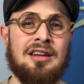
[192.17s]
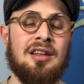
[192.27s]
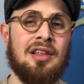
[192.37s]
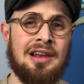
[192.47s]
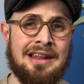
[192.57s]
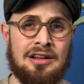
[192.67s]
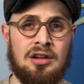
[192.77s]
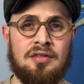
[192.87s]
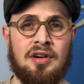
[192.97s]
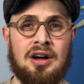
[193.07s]
the legal
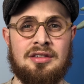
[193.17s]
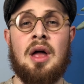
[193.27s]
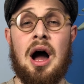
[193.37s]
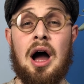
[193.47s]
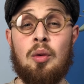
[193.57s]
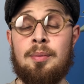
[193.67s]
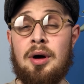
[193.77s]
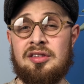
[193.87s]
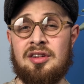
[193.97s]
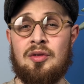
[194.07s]
advice. I would
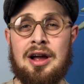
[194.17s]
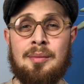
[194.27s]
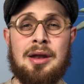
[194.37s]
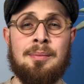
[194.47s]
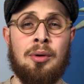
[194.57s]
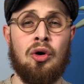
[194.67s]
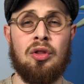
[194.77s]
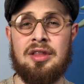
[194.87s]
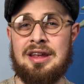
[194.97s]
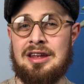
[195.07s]
personally recommend
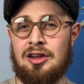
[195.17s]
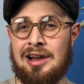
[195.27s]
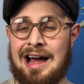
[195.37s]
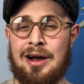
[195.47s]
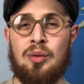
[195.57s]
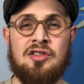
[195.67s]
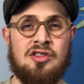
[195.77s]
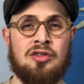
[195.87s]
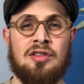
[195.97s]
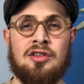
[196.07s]
put the language
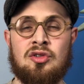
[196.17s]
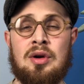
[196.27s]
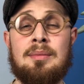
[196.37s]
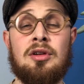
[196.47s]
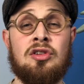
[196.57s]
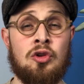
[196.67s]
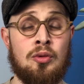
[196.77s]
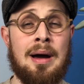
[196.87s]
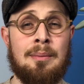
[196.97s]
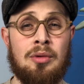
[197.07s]
used in the script to
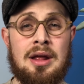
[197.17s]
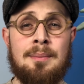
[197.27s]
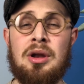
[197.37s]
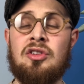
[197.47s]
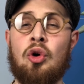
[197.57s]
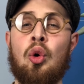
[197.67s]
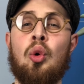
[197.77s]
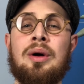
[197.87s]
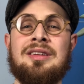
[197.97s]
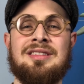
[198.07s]
memory, but it's
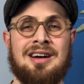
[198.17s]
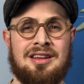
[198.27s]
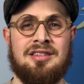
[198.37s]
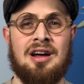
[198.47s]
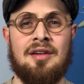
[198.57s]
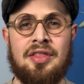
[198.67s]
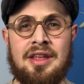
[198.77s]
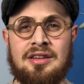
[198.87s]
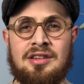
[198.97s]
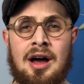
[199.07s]
always nice to have in the
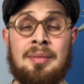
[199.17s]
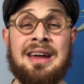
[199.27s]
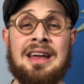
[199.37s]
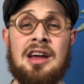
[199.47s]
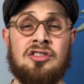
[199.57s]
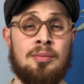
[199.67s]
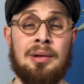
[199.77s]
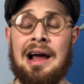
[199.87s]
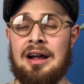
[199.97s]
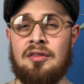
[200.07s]
exam. In case you
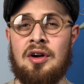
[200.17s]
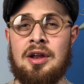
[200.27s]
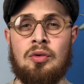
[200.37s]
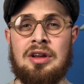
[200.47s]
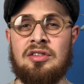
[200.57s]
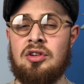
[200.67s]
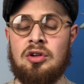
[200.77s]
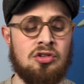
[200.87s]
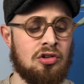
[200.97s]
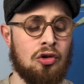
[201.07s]
blank for any reason, you
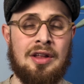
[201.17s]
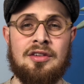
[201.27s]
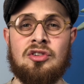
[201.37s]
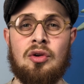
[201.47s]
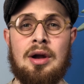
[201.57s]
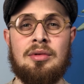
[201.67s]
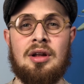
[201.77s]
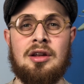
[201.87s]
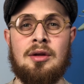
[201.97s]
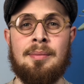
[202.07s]
could just look at the script
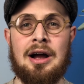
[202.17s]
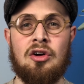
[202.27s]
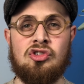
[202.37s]
and you're back on